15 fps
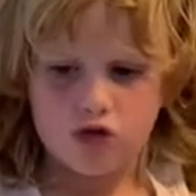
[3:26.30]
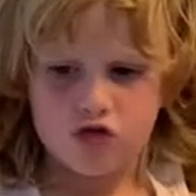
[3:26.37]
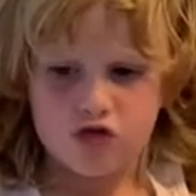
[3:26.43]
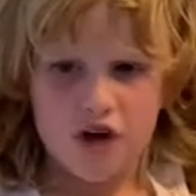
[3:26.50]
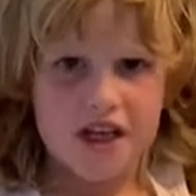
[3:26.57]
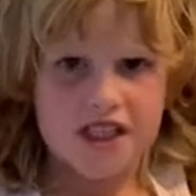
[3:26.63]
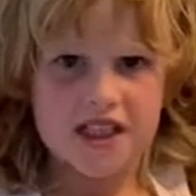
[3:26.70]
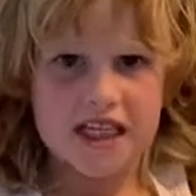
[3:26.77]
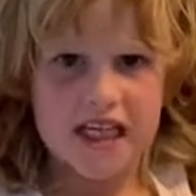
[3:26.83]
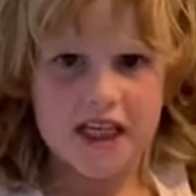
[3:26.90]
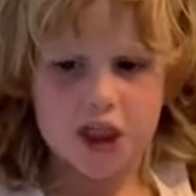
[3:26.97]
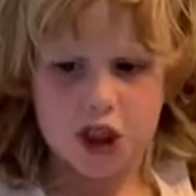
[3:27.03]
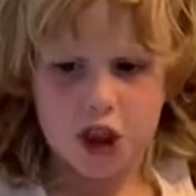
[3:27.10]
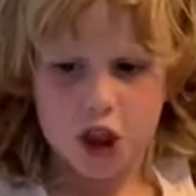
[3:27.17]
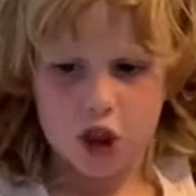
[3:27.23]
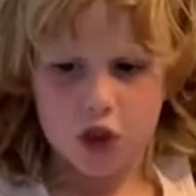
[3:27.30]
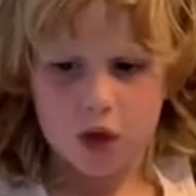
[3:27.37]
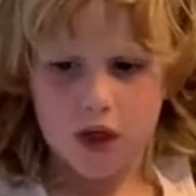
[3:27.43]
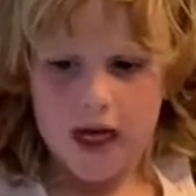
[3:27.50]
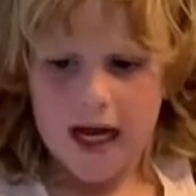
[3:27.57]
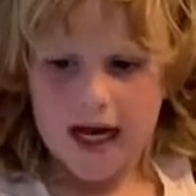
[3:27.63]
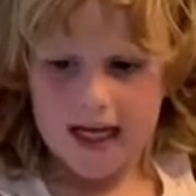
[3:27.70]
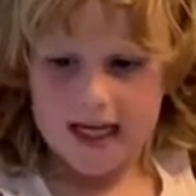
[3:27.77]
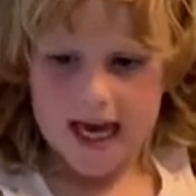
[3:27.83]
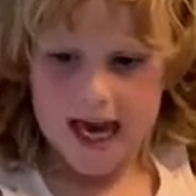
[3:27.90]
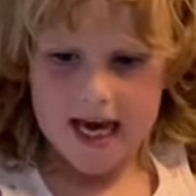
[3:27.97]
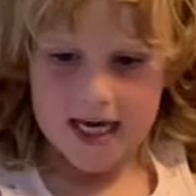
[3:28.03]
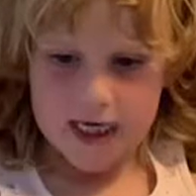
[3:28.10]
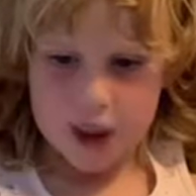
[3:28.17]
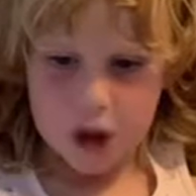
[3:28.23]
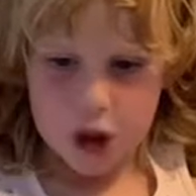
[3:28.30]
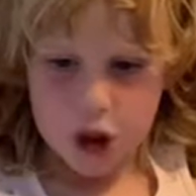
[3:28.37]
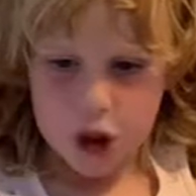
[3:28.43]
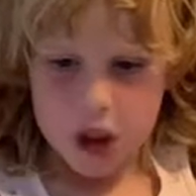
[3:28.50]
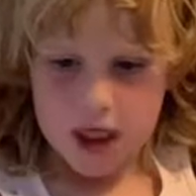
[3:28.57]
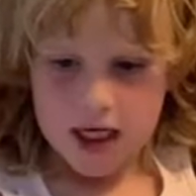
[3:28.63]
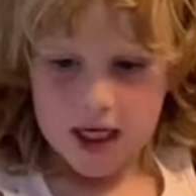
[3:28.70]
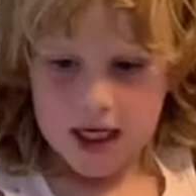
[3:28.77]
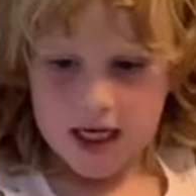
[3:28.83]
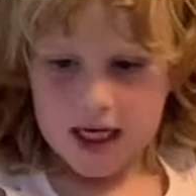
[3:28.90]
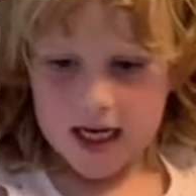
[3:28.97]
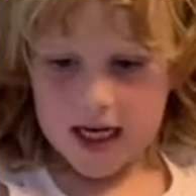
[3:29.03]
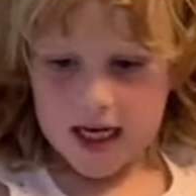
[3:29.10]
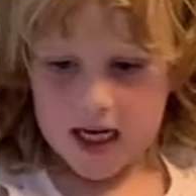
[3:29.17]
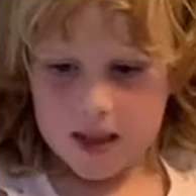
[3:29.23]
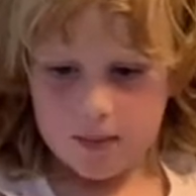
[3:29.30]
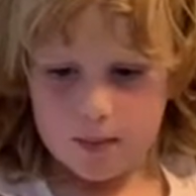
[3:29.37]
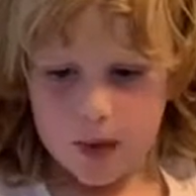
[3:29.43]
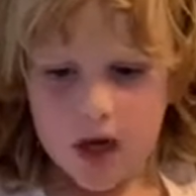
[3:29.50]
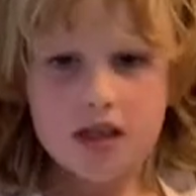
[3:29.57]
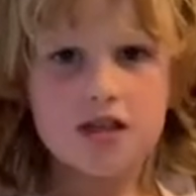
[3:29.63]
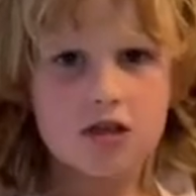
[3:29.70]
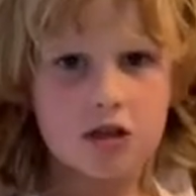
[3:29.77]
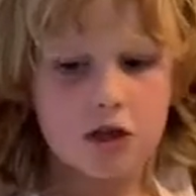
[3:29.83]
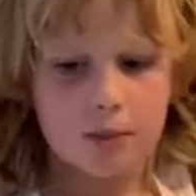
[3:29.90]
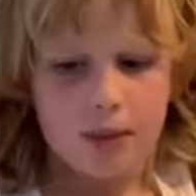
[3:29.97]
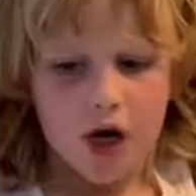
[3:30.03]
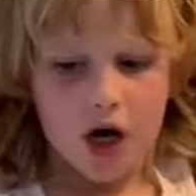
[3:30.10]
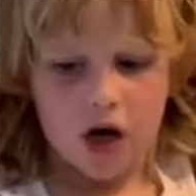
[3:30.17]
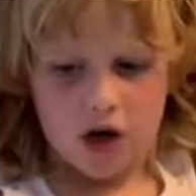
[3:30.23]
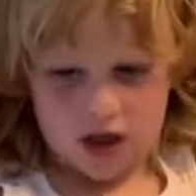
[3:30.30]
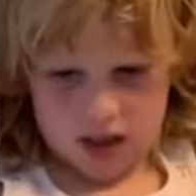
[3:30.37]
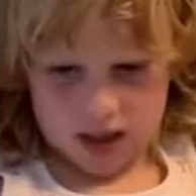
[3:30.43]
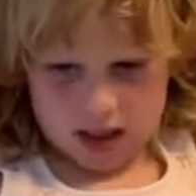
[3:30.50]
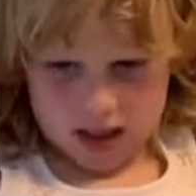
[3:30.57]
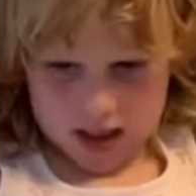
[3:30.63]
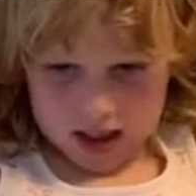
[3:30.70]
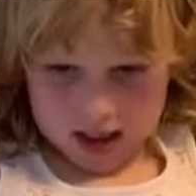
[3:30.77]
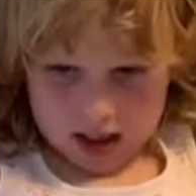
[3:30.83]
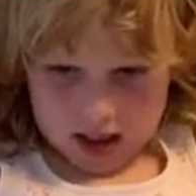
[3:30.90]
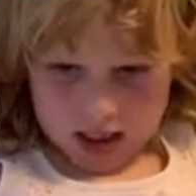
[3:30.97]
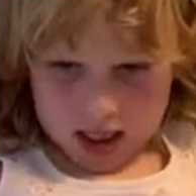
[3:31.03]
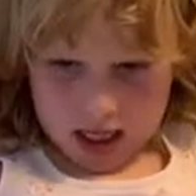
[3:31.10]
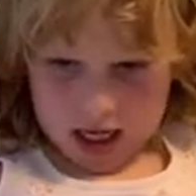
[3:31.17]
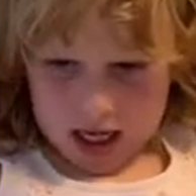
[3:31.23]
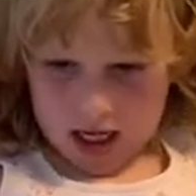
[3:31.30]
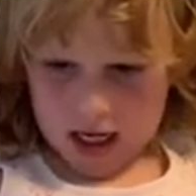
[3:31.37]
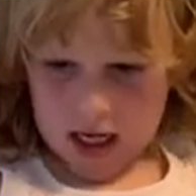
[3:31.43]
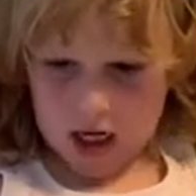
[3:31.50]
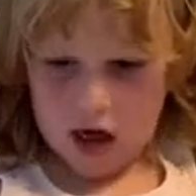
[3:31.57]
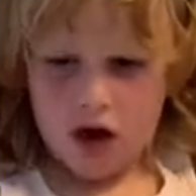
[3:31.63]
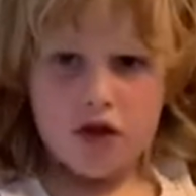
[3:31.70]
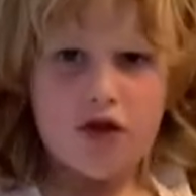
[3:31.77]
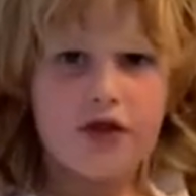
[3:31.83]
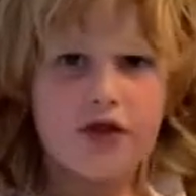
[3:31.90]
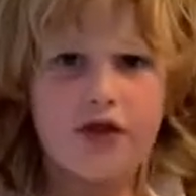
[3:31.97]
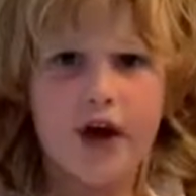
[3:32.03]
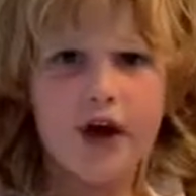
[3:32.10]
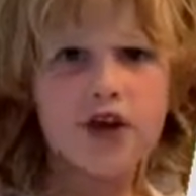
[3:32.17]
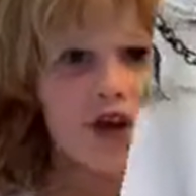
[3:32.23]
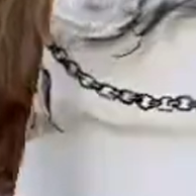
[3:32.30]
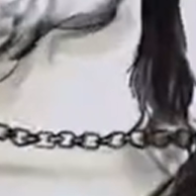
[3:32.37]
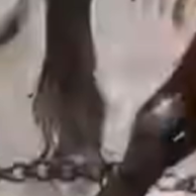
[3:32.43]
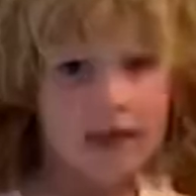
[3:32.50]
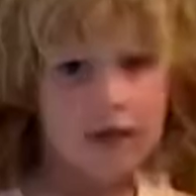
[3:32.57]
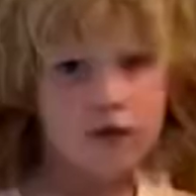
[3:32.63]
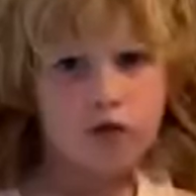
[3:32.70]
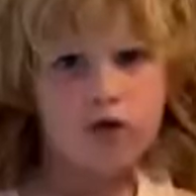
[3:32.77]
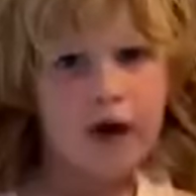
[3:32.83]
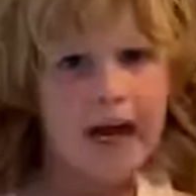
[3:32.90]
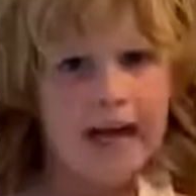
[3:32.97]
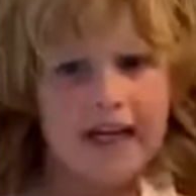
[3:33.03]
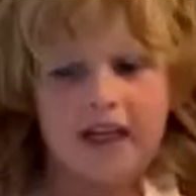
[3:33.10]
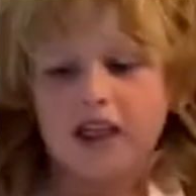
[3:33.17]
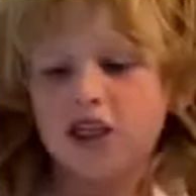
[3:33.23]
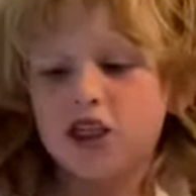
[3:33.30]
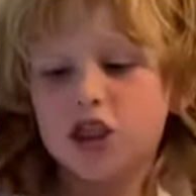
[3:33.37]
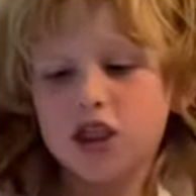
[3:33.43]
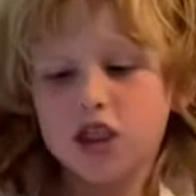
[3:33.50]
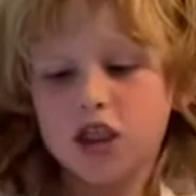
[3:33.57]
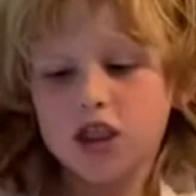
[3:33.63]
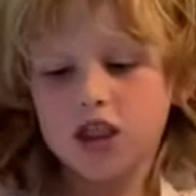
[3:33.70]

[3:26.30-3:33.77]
crashed into a cage. He butted the bars in a thundering rage.